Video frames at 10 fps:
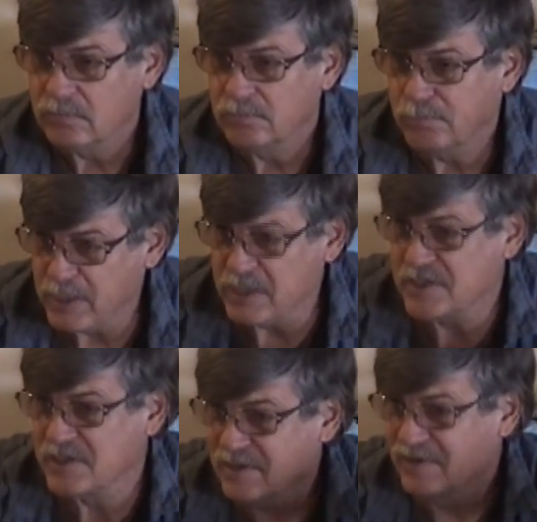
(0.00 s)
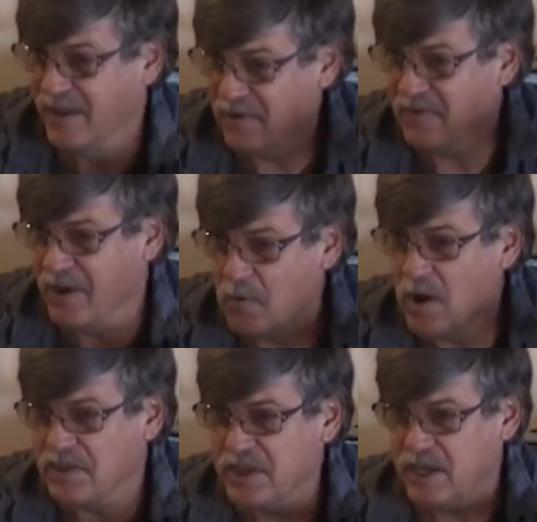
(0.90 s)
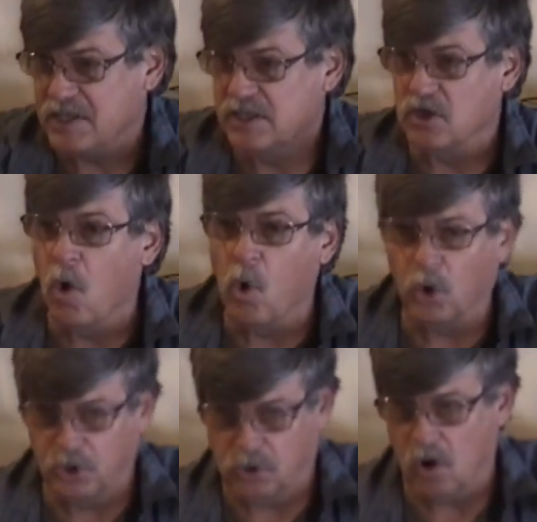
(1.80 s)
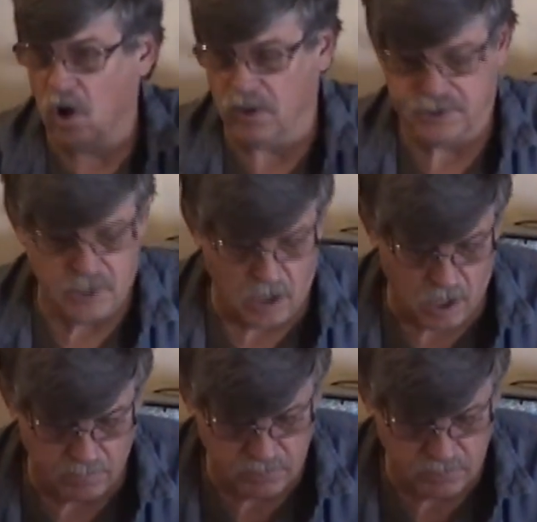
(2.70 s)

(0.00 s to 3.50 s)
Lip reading: Peace. They want things in order all the time,